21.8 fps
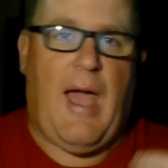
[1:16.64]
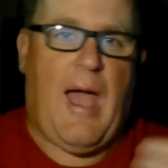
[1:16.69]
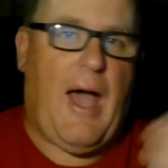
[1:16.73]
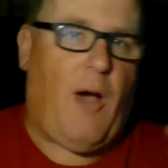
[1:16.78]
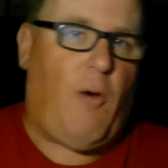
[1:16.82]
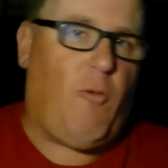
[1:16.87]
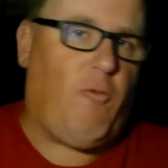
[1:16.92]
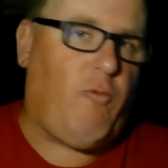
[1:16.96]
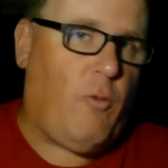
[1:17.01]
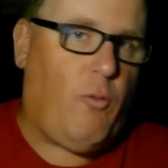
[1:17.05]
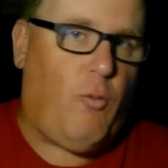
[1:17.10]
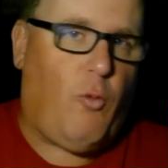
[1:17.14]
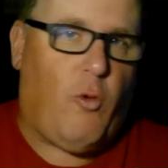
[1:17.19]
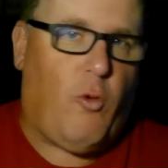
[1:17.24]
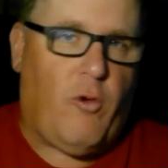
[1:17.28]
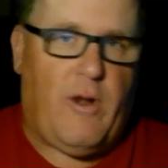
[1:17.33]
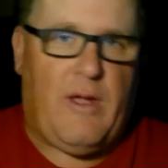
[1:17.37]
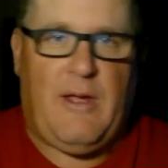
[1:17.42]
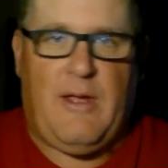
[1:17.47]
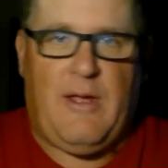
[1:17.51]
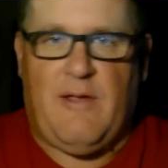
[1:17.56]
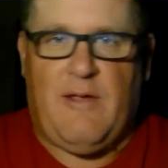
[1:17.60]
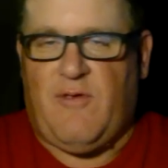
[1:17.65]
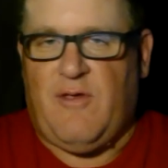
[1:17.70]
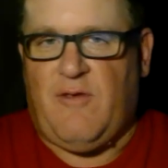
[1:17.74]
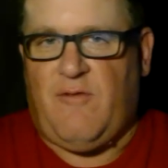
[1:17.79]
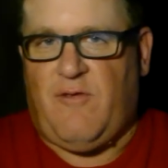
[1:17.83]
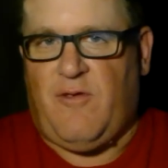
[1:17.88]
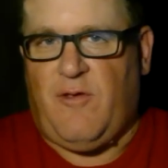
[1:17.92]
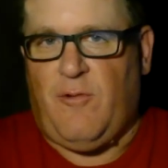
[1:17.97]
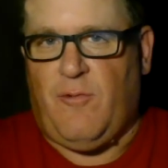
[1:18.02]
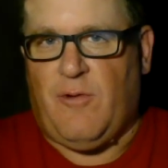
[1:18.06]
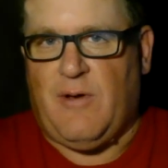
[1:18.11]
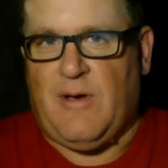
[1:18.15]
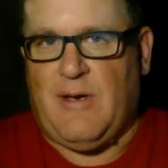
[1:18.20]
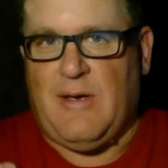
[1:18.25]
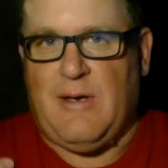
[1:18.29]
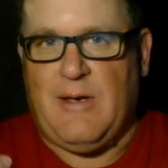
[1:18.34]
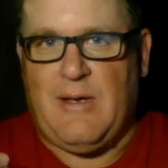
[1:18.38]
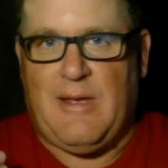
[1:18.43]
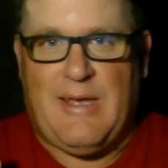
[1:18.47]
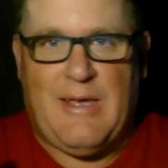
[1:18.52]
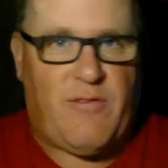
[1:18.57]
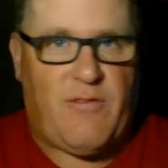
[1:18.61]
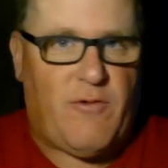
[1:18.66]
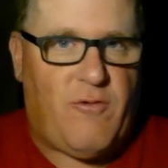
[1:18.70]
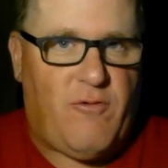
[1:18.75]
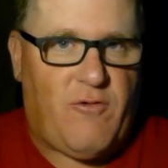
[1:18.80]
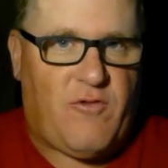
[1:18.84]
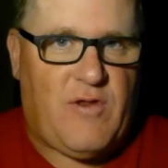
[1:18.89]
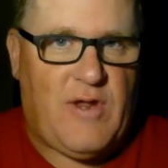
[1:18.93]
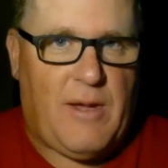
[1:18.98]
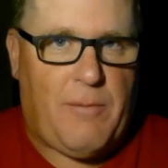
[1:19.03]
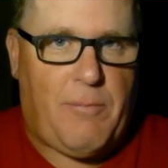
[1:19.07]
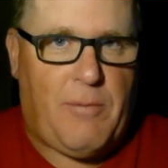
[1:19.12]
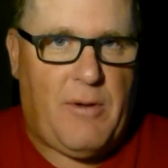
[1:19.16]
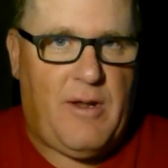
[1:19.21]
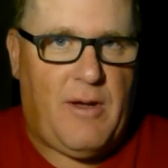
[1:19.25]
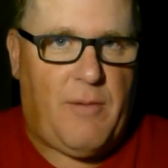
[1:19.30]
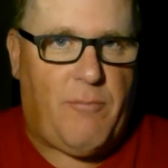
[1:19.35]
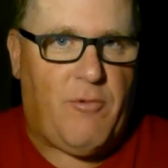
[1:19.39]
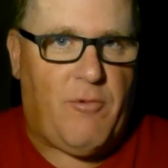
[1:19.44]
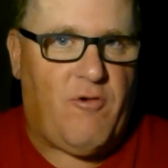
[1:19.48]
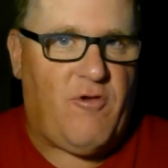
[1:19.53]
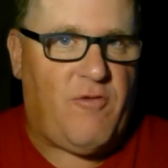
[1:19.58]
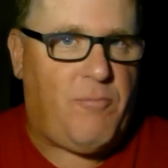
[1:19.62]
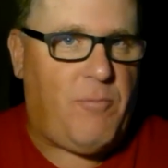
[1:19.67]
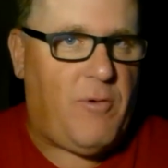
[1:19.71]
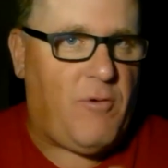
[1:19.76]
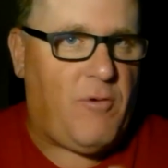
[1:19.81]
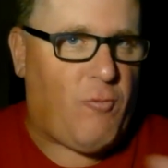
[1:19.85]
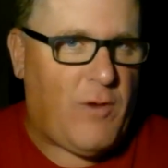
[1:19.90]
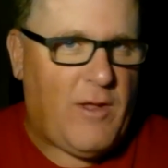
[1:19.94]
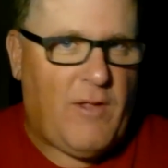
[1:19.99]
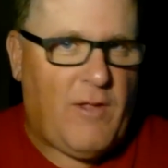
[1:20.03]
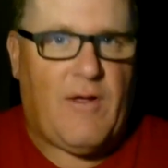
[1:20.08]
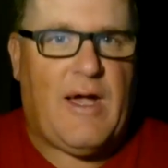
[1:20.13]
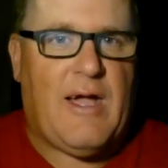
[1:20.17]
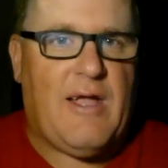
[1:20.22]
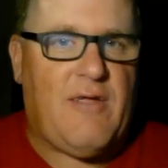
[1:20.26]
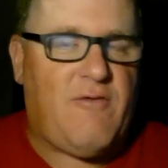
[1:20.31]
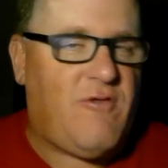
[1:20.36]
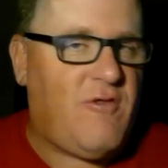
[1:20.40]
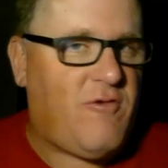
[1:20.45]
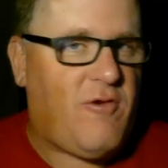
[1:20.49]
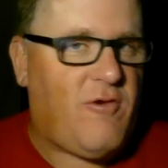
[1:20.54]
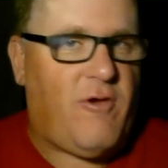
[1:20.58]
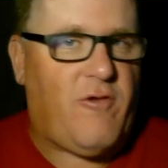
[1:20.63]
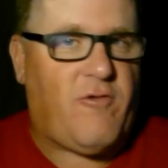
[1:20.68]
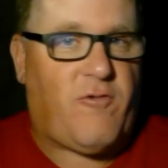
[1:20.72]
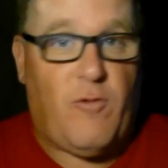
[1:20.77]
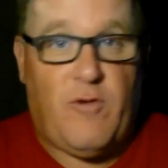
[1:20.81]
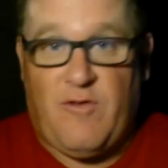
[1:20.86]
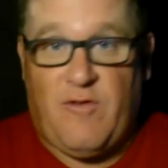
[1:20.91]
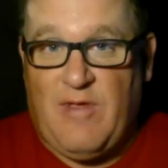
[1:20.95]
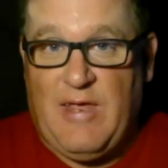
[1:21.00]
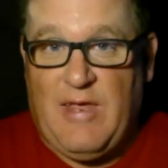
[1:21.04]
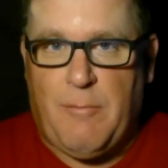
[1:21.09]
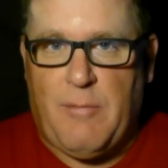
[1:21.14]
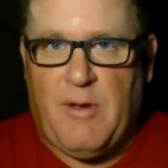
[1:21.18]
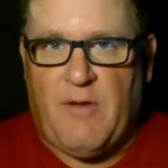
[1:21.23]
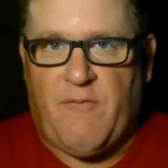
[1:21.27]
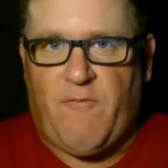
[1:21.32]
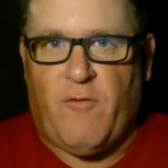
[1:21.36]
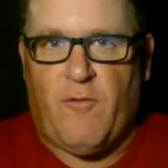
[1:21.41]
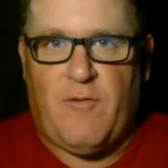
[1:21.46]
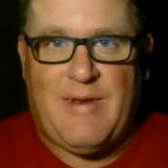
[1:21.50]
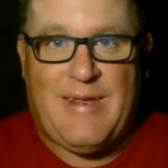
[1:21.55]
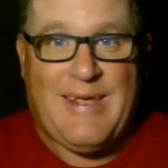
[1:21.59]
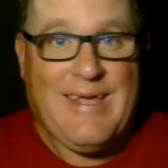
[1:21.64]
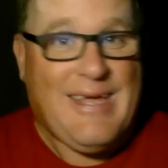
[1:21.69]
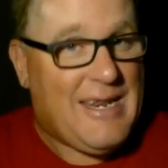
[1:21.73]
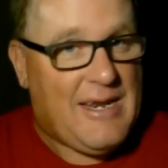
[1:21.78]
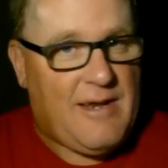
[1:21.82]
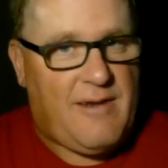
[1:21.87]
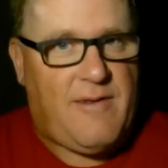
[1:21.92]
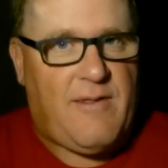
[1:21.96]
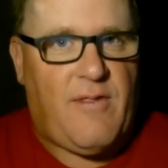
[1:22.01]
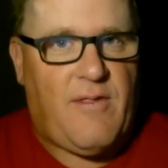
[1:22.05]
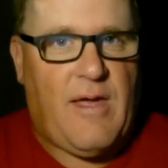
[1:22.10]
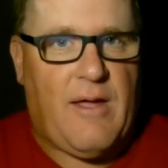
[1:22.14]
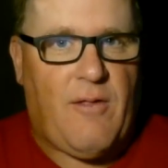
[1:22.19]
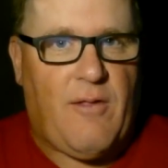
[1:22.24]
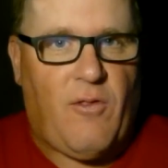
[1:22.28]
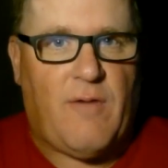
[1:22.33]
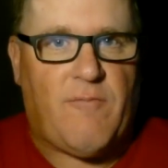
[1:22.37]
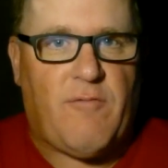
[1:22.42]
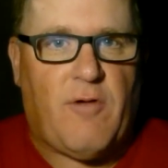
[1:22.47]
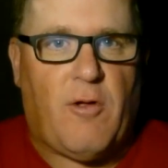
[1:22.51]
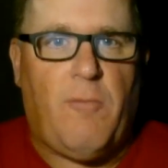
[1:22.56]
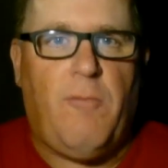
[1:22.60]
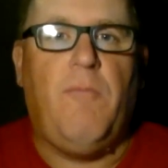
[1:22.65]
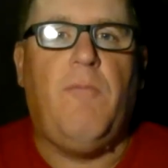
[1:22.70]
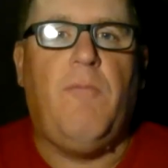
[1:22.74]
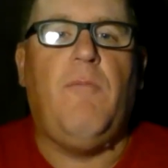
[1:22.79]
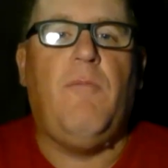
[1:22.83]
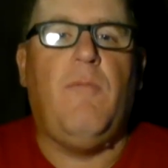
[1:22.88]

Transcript: How rewarding is it to get those type of numbers, but realize it's also a team effort to get it to that level?